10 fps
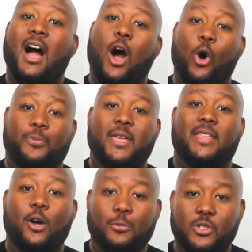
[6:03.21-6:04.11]
I hope
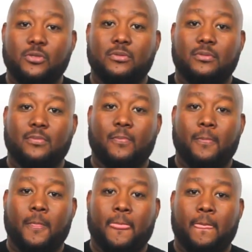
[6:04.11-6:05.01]
that helped you.
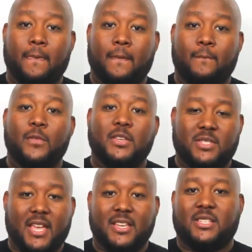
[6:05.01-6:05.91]

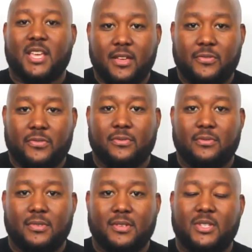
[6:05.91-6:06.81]
Stay safe,
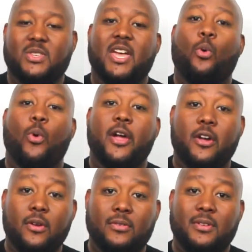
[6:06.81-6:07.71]
stay
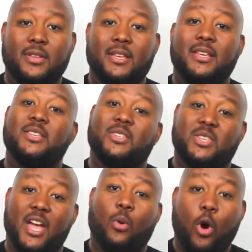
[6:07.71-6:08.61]
aware,
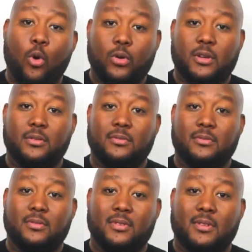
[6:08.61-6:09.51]
stay awoke.
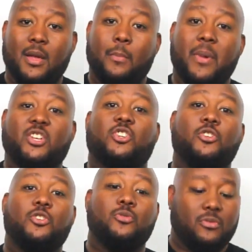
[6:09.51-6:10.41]
Make
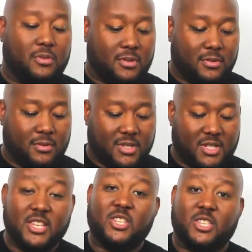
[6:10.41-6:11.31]
sure you
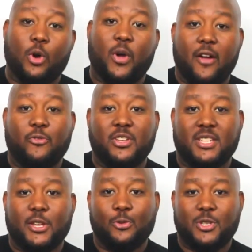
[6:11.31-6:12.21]
sit still every
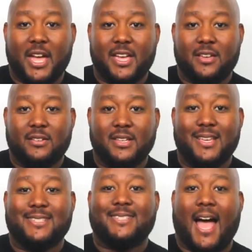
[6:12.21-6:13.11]
single day
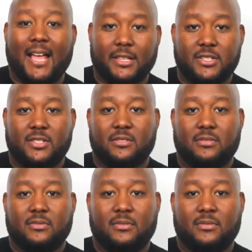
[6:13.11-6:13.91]
in silence.